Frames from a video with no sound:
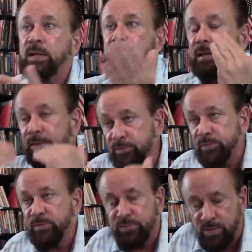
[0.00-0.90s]
is
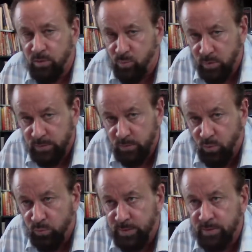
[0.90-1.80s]
the seller willing to
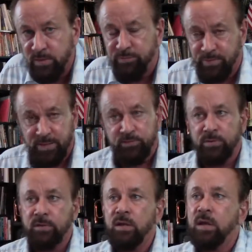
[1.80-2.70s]
hold any of the
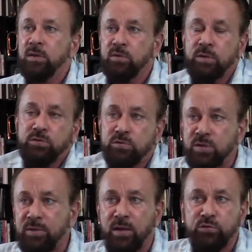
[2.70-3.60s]
financing? So let's just
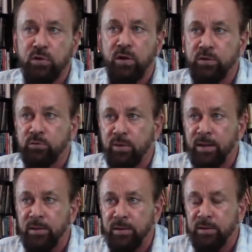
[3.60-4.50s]
say the house is 100
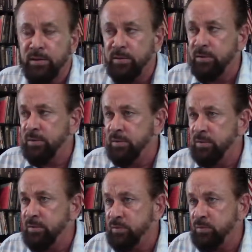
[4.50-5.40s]
grand and
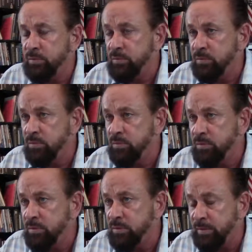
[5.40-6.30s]
he, he,
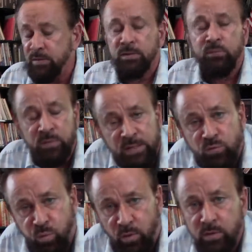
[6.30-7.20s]
he, it
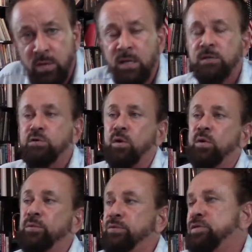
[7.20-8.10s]
needs work.
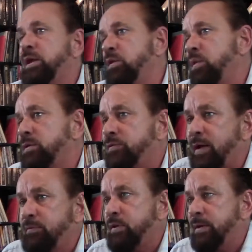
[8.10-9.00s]
So the seller wants
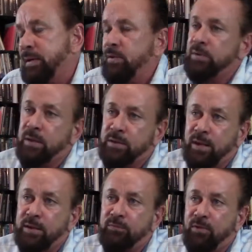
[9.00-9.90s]
five grand down. You got a
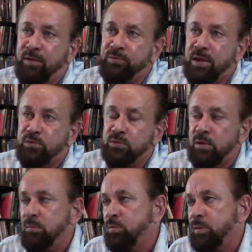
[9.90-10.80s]

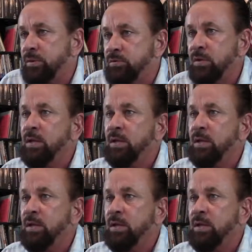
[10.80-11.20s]
$95,000 mortgage.